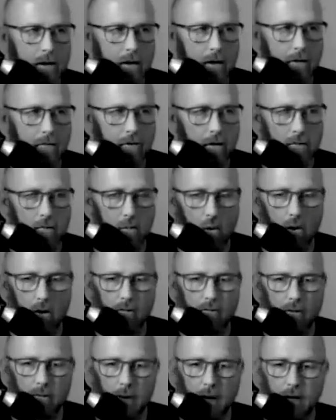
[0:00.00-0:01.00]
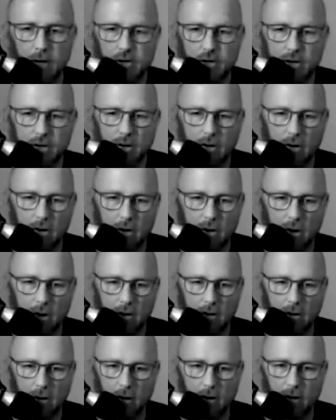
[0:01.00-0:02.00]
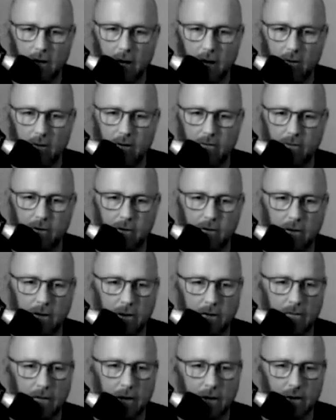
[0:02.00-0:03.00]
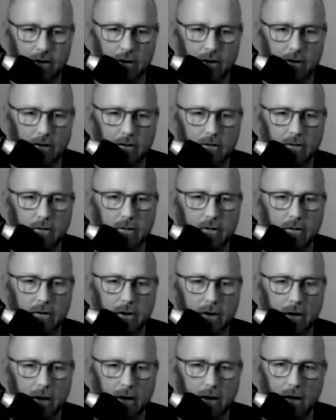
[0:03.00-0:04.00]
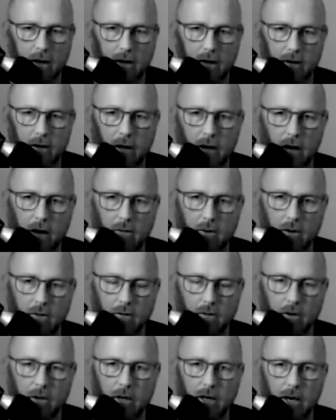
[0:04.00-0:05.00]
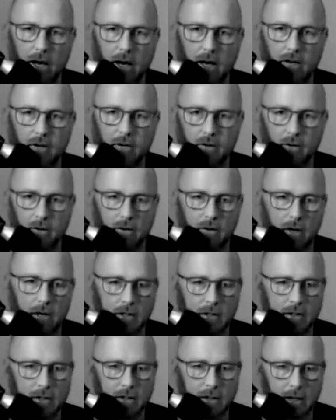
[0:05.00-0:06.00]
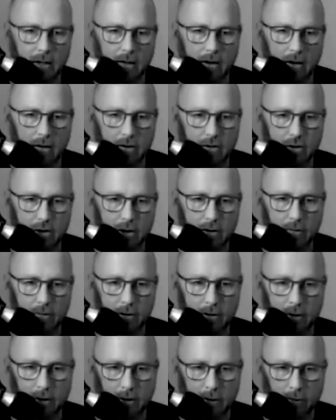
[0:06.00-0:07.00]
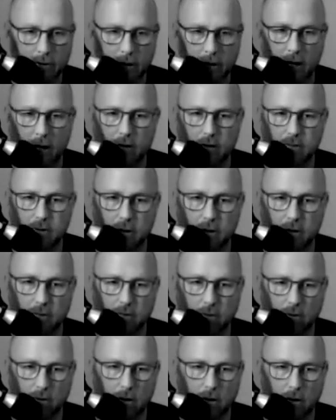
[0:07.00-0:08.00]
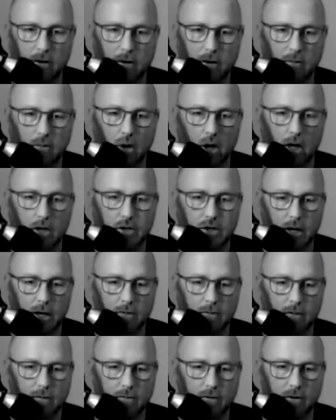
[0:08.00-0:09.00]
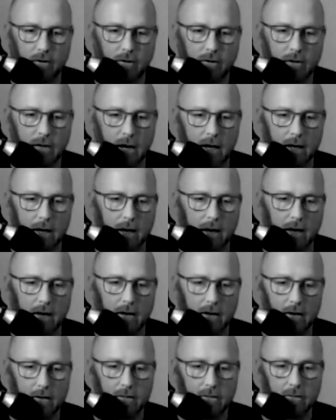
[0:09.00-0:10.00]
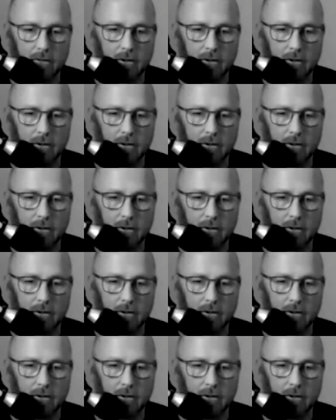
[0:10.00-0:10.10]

for more information on how we view innovation and how we look at utilizing the technology and how it's being deployed, go to blockchainreview.io.